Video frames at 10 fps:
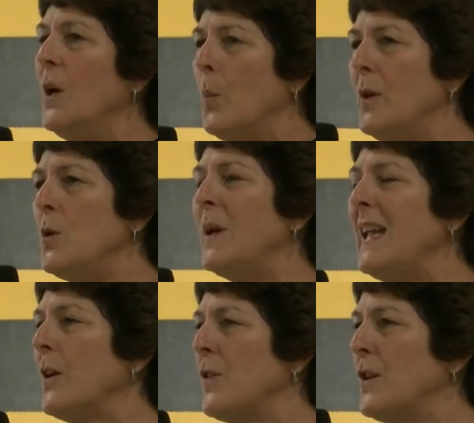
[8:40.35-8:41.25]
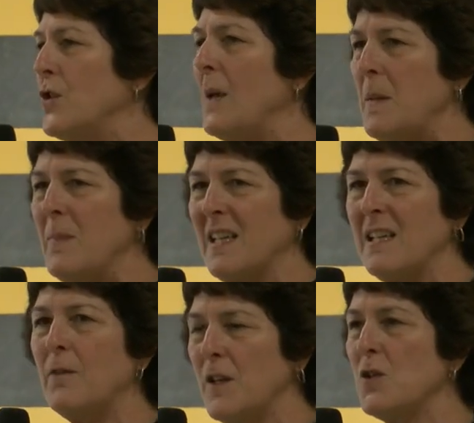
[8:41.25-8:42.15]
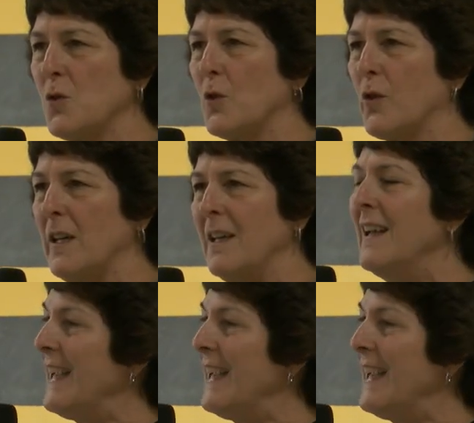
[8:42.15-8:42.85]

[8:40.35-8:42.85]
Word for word: When you hear the Jamie McDuffy story,